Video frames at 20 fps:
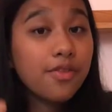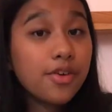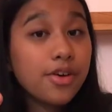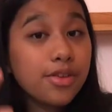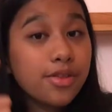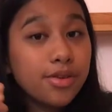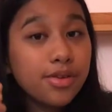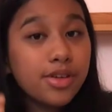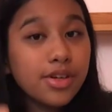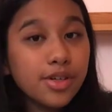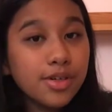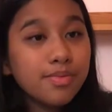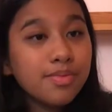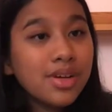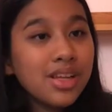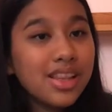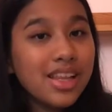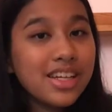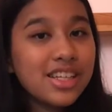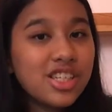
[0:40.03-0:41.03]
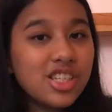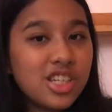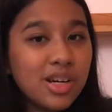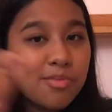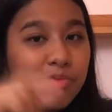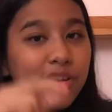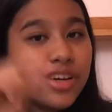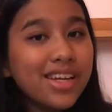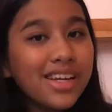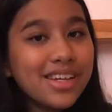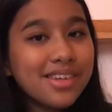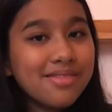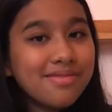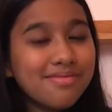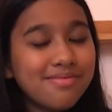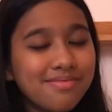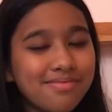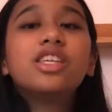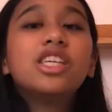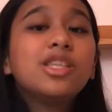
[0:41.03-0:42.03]
further ado, let's jump right in.
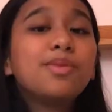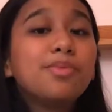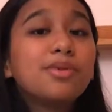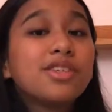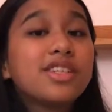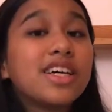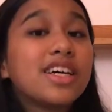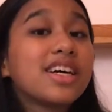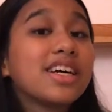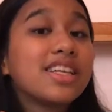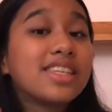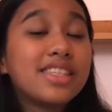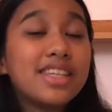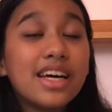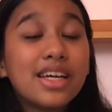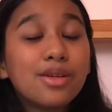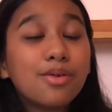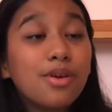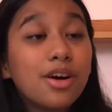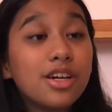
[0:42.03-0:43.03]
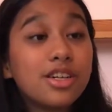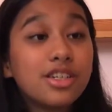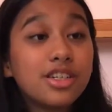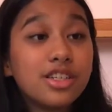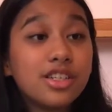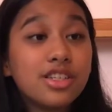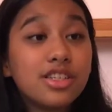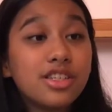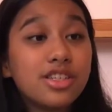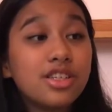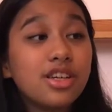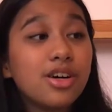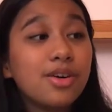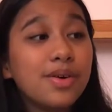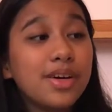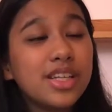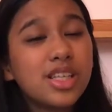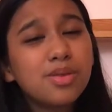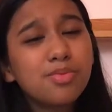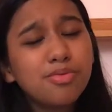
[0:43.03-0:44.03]
This book tag has 10 questions,
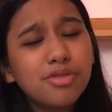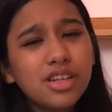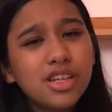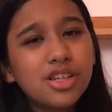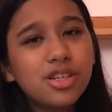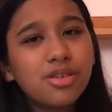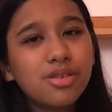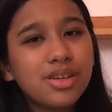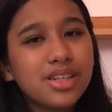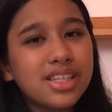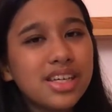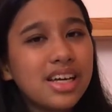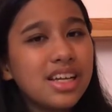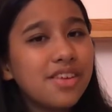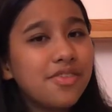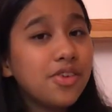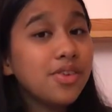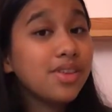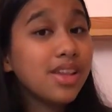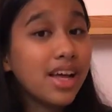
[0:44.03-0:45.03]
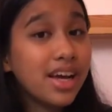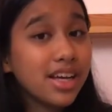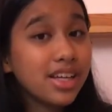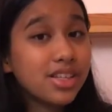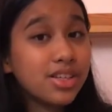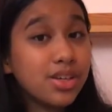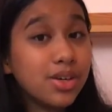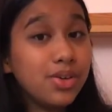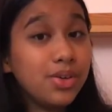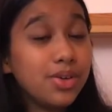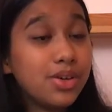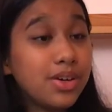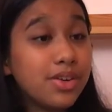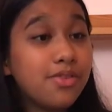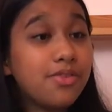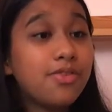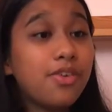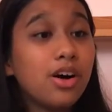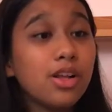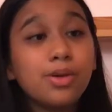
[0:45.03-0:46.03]
so it's pretty short, and if you'd like to, you
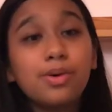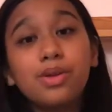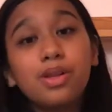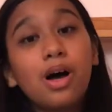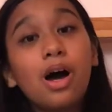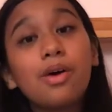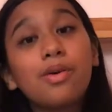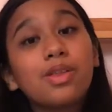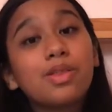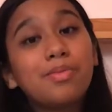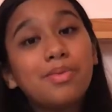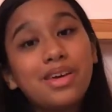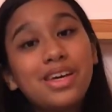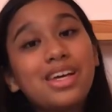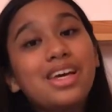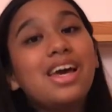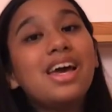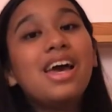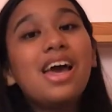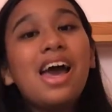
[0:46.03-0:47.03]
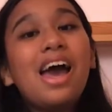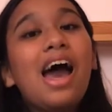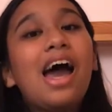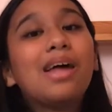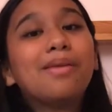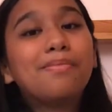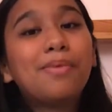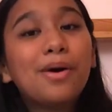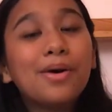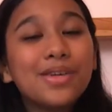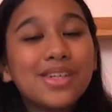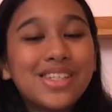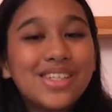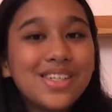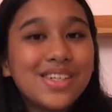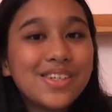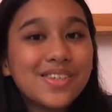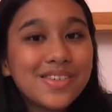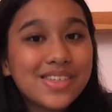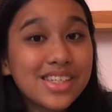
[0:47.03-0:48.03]
could follow along with me and
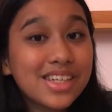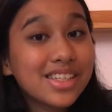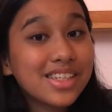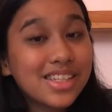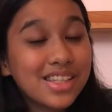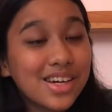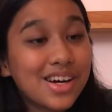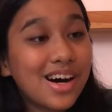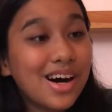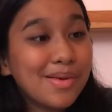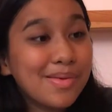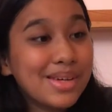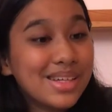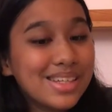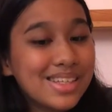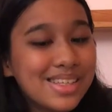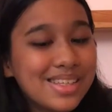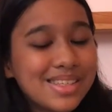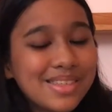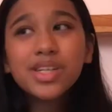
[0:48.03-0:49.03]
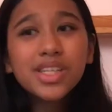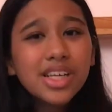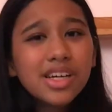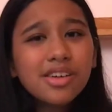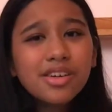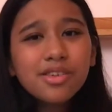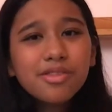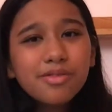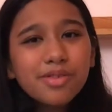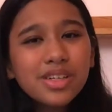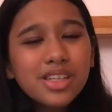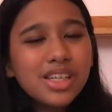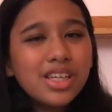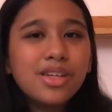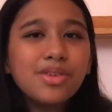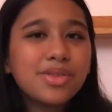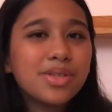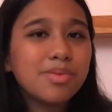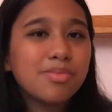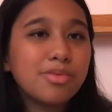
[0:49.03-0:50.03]
post your results in the comments, because I could really
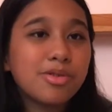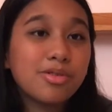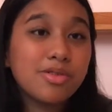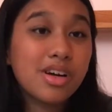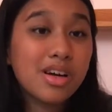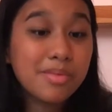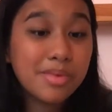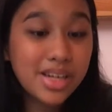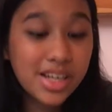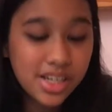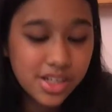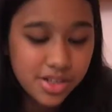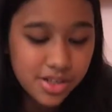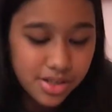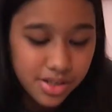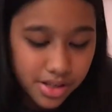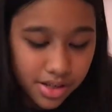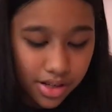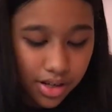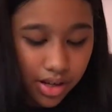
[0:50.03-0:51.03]
use some book recommendations.